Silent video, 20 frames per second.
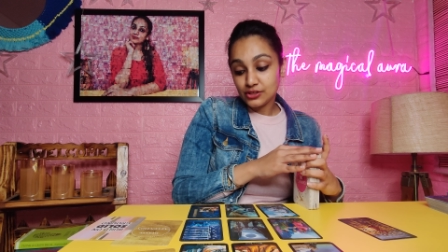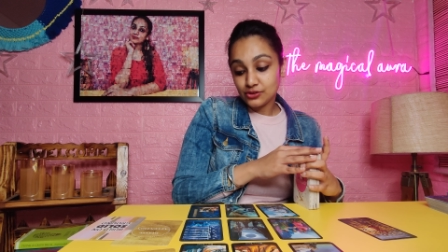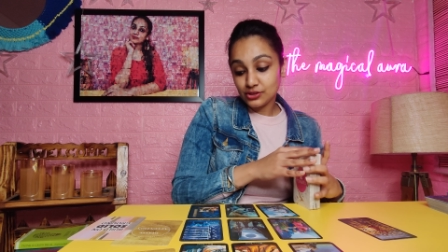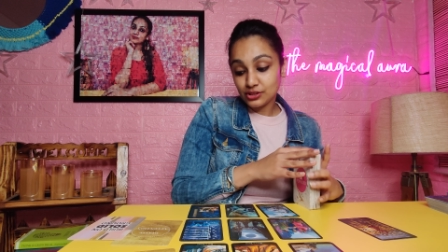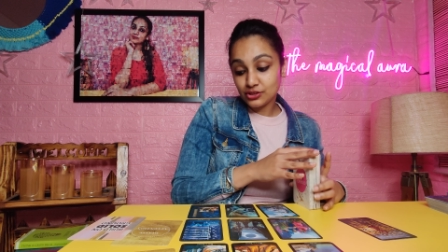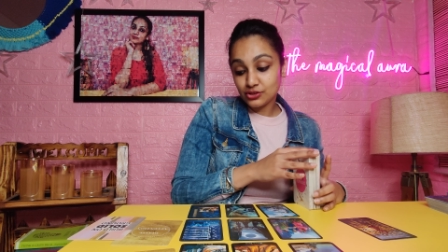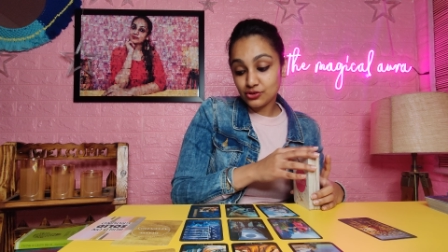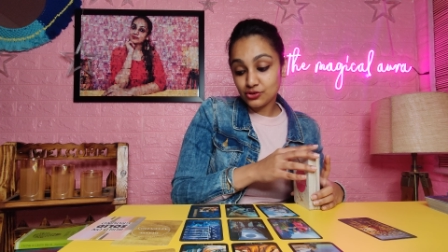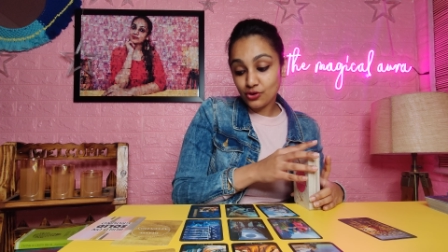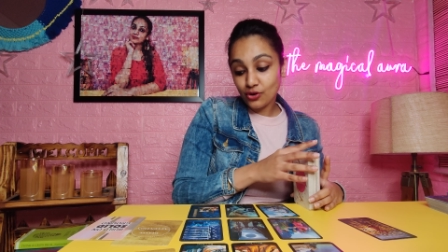
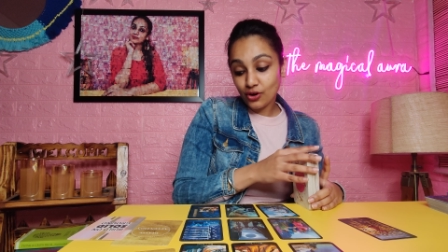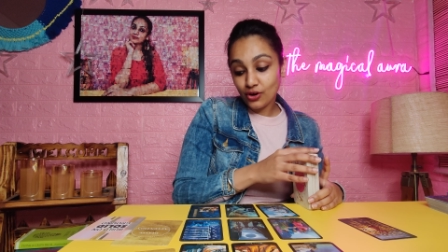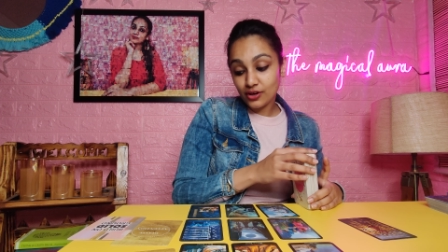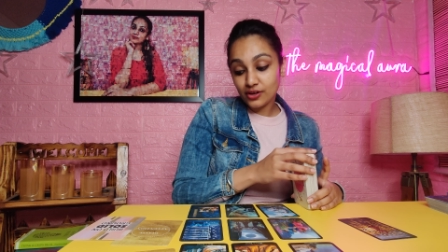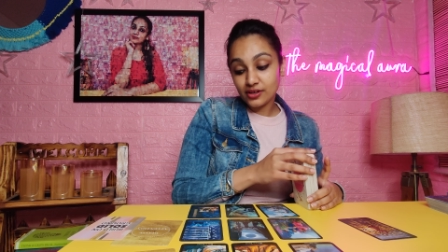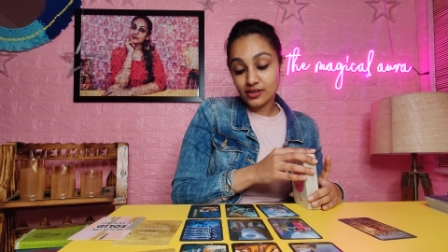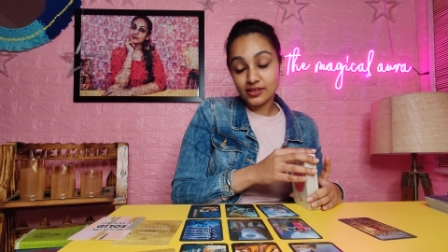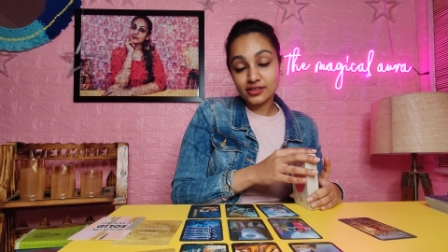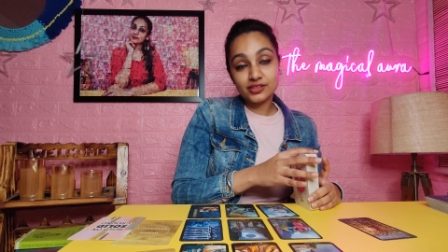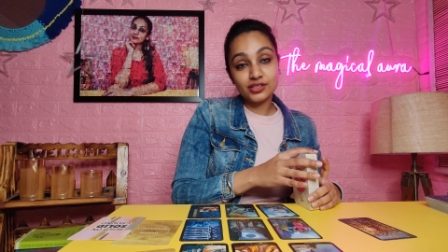So it's
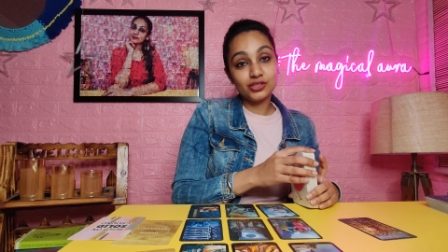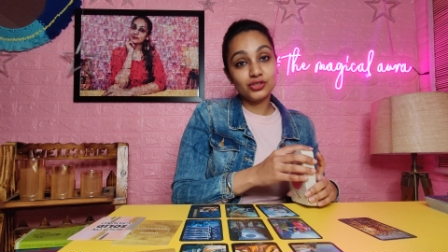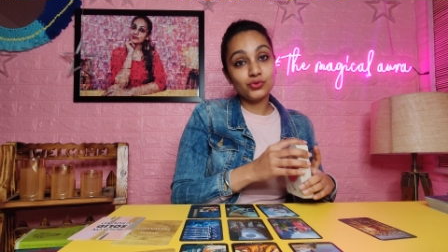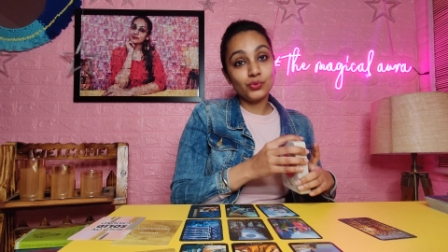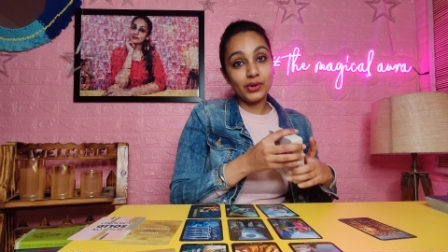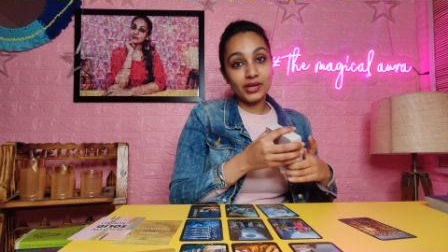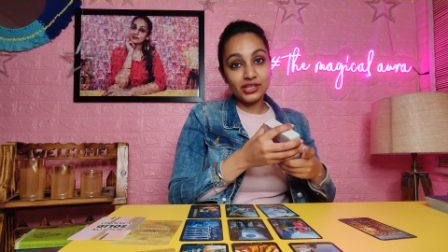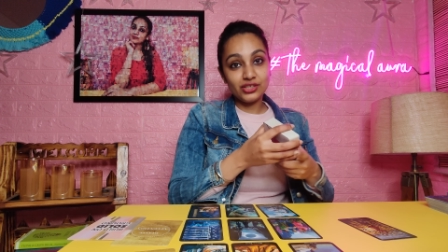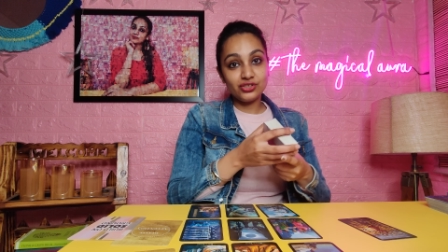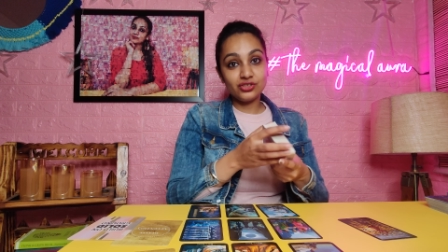your
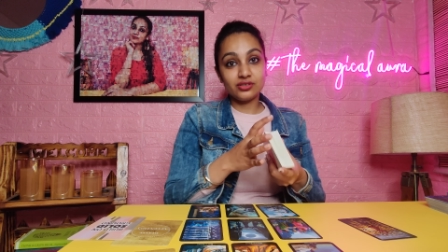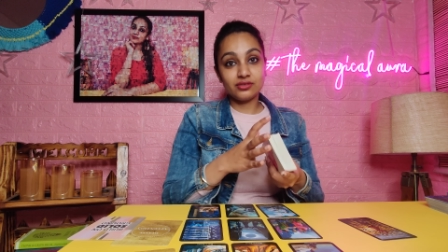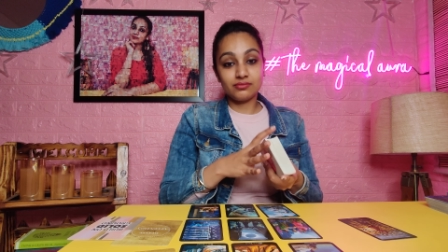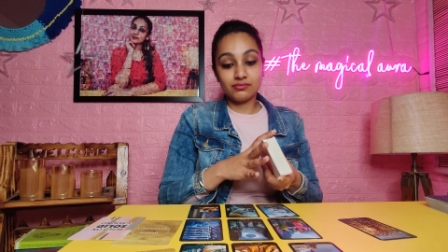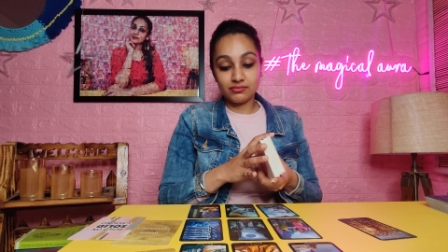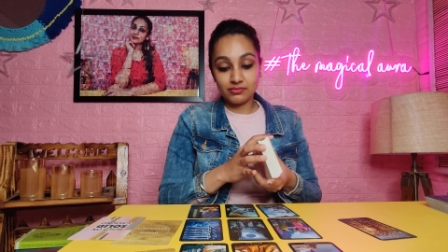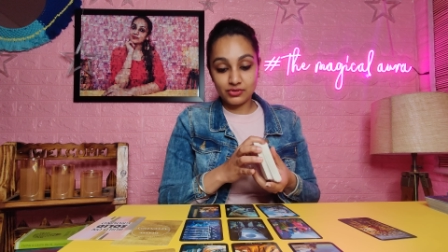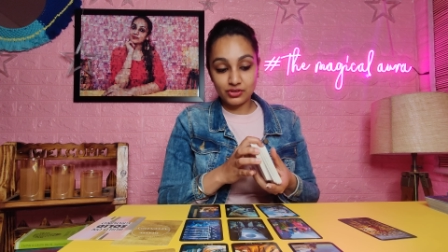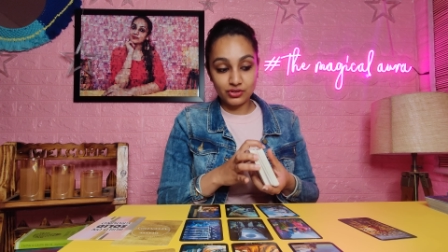situation.